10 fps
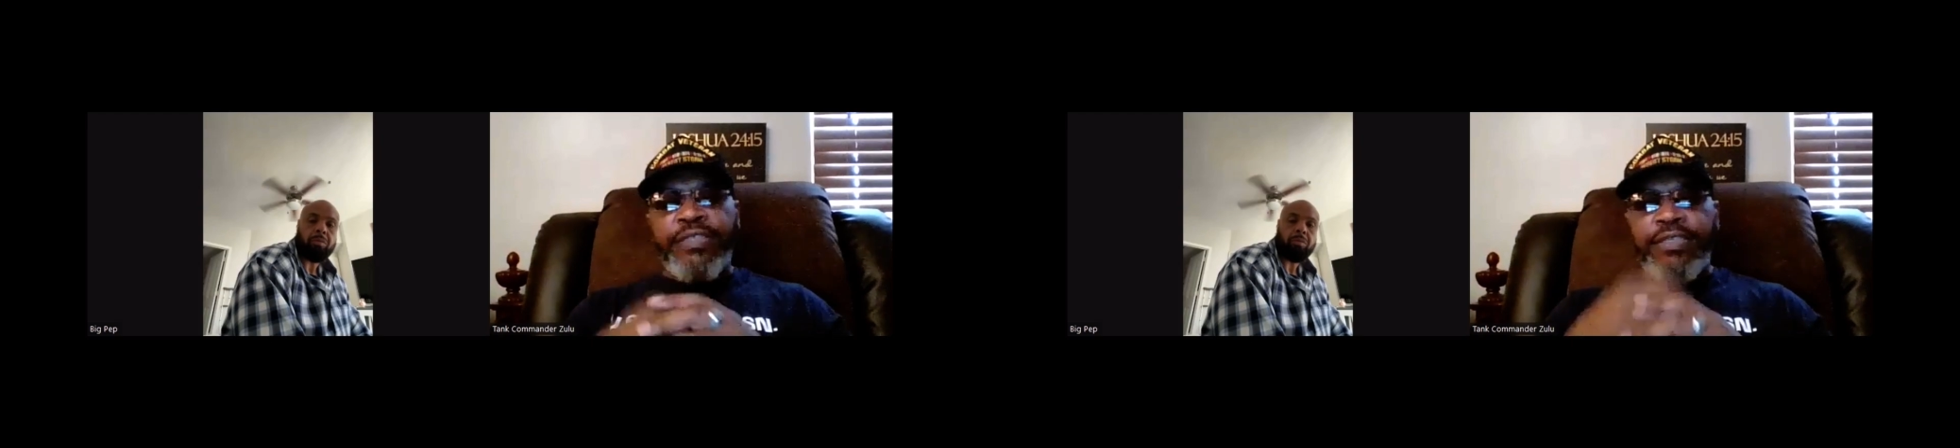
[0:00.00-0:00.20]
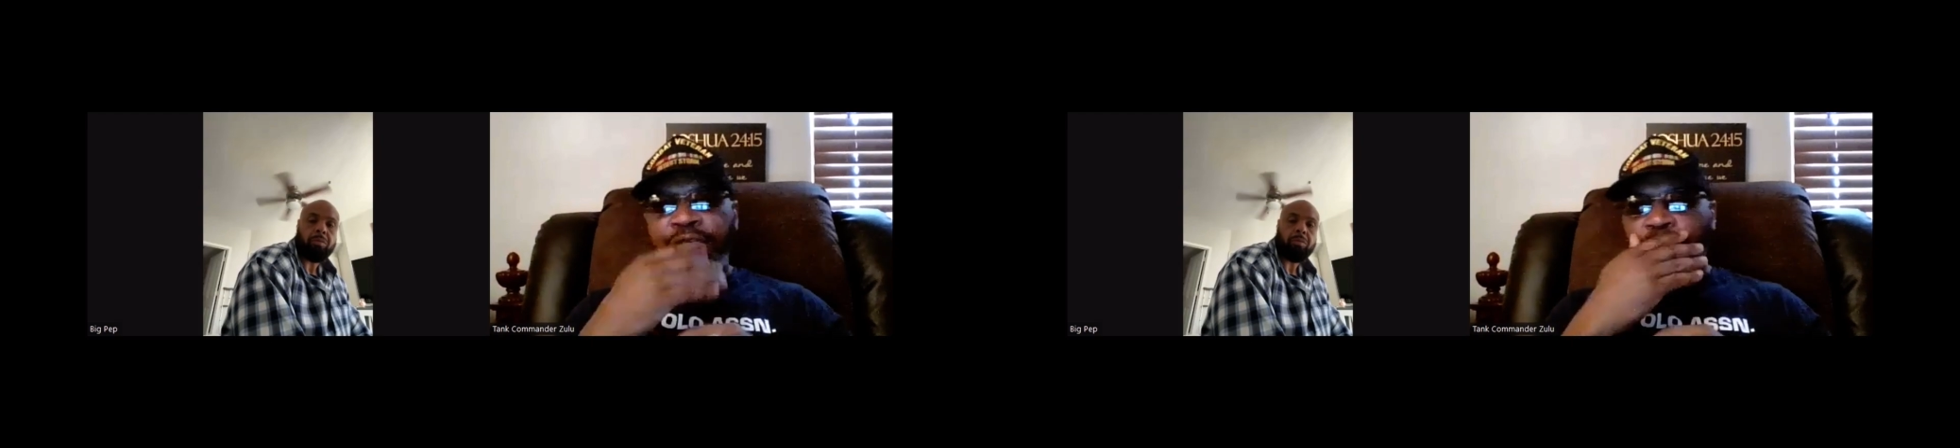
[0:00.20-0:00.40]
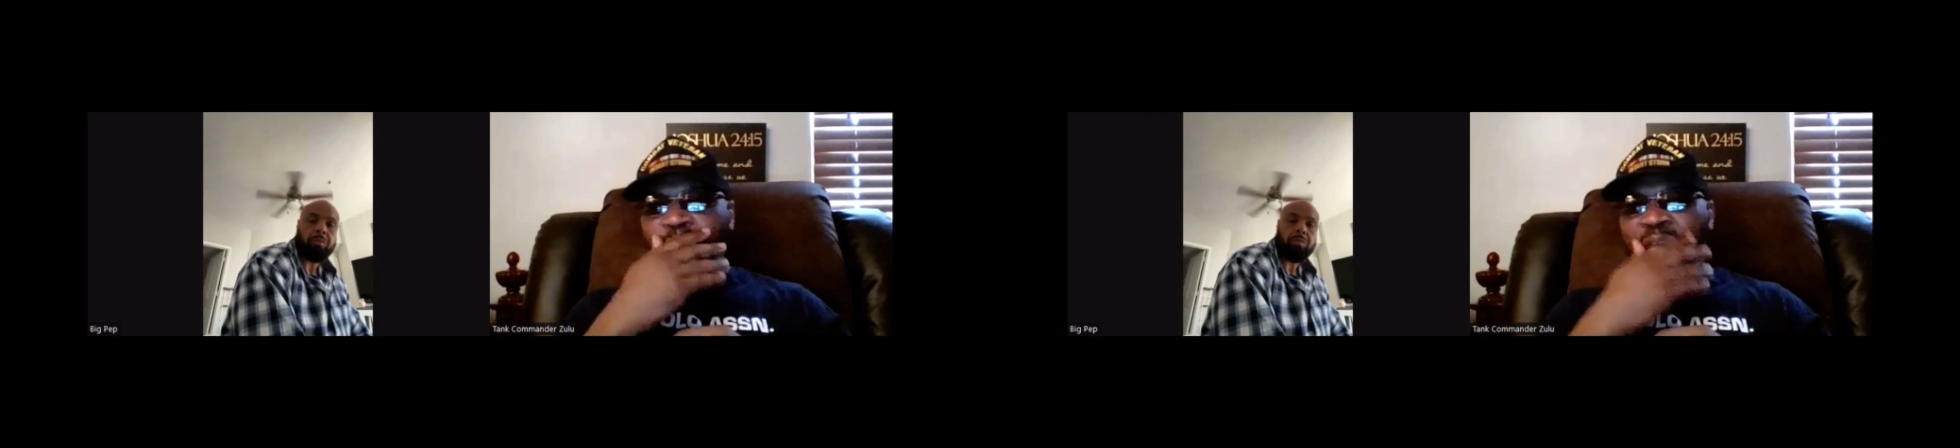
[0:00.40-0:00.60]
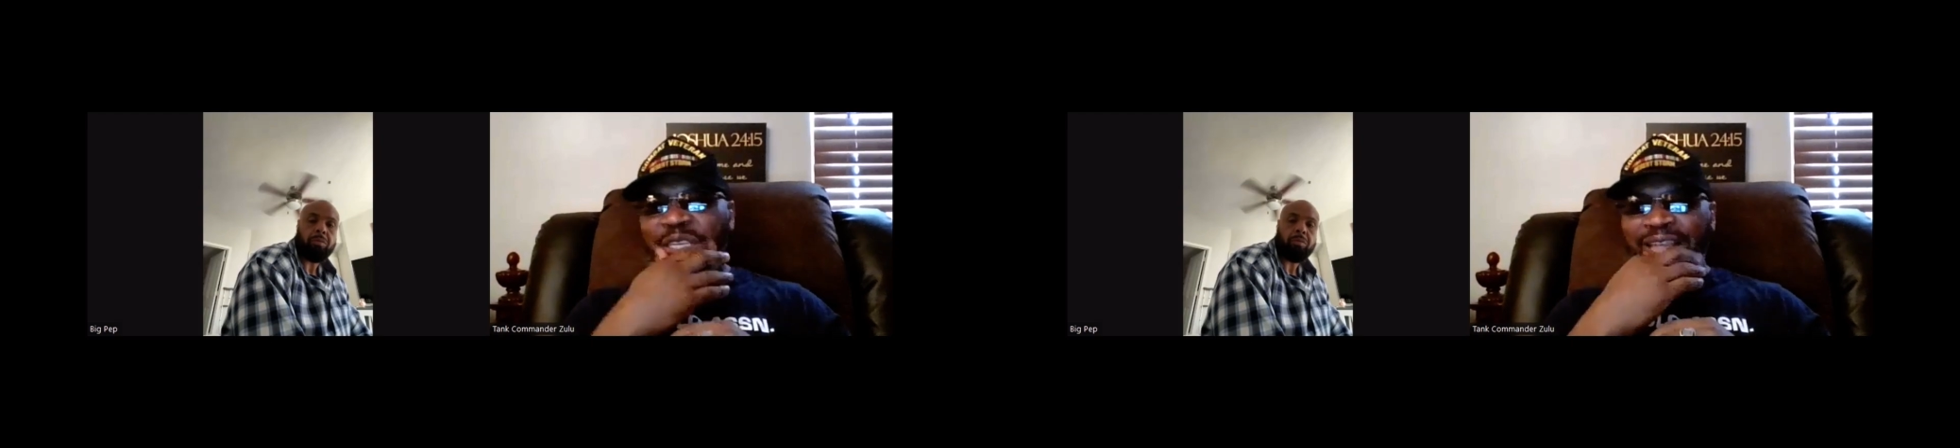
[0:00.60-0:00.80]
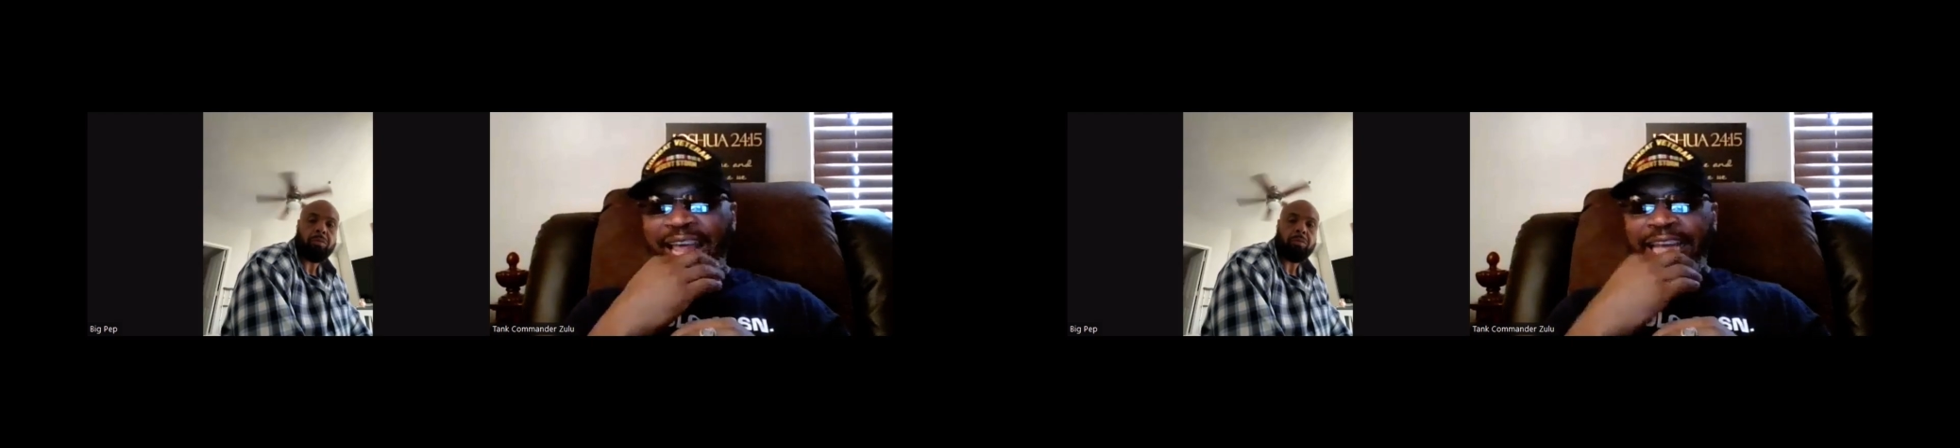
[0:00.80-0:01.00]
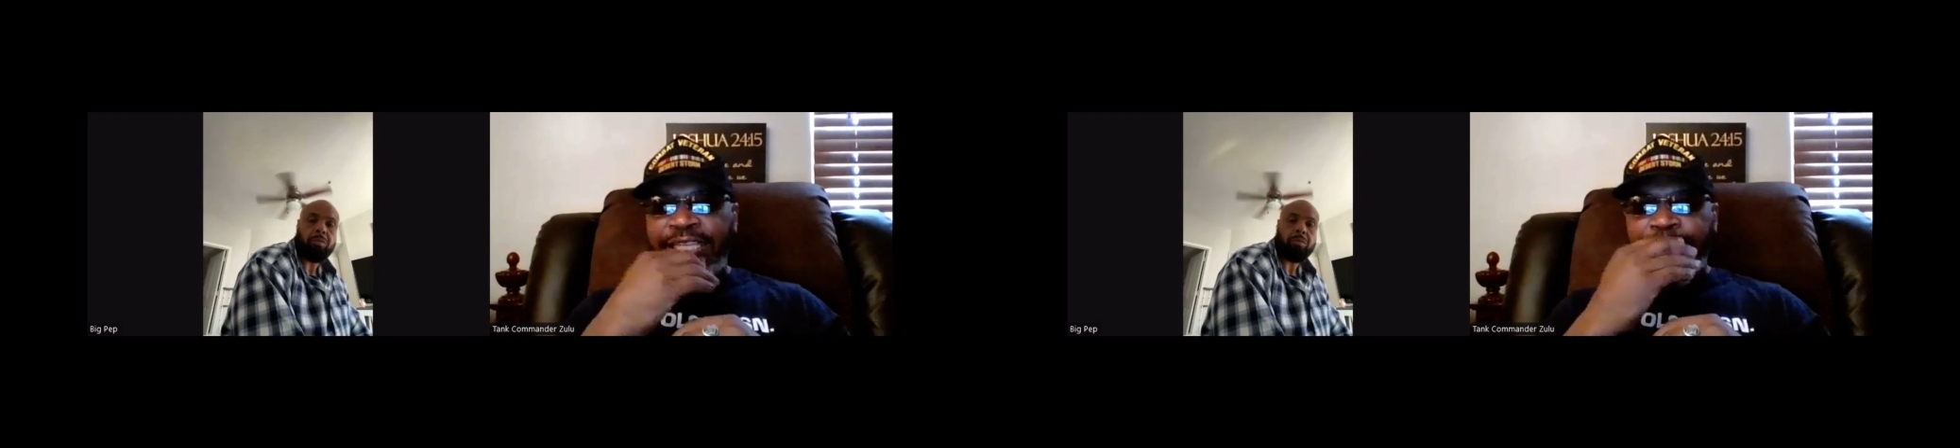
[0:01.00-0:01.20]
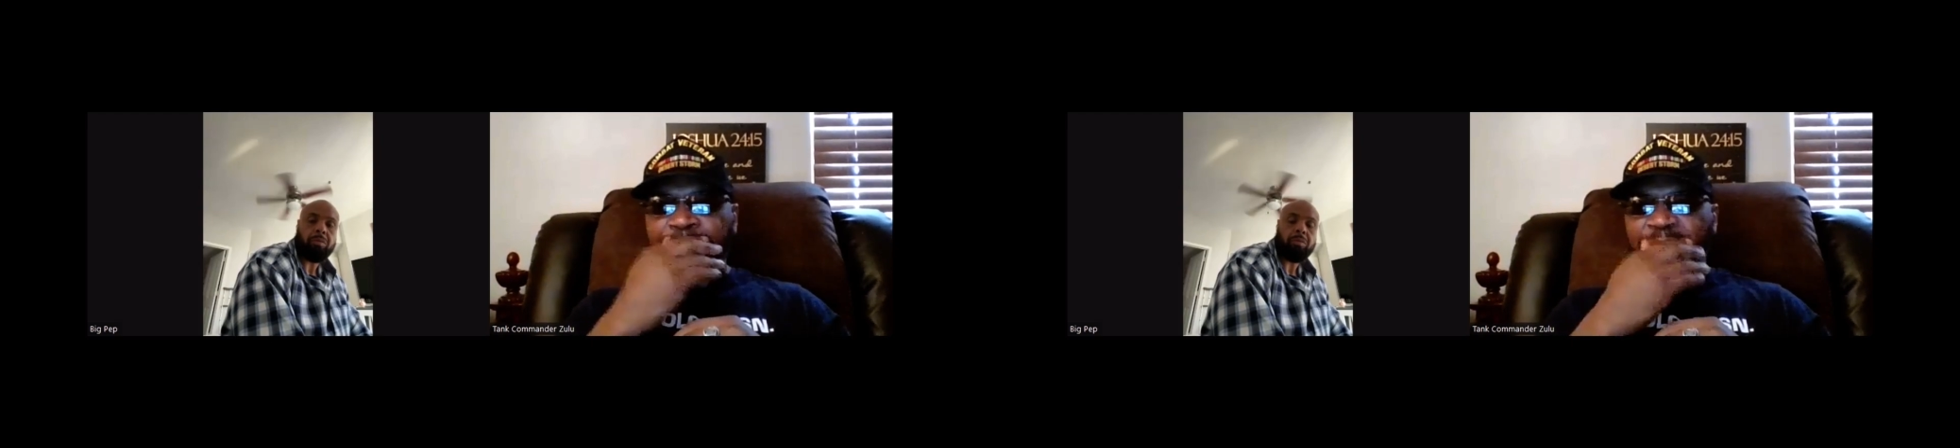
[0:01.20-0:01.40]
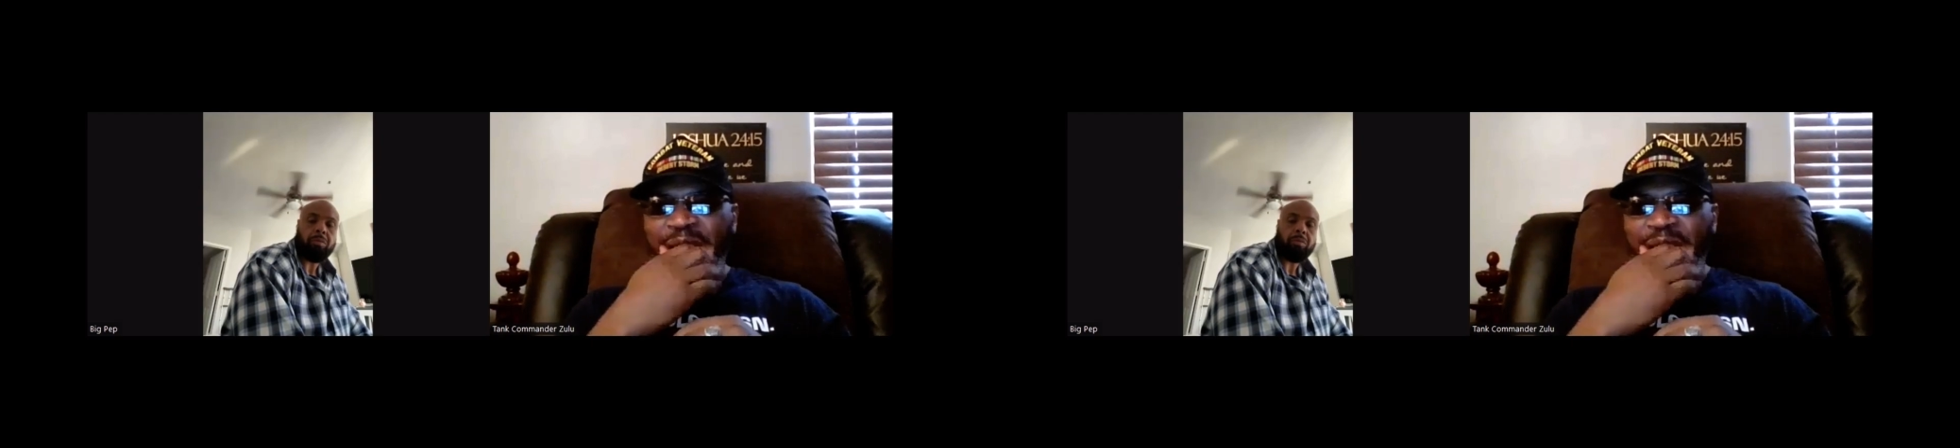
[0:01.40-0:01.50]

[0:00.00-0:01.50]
a situation like this.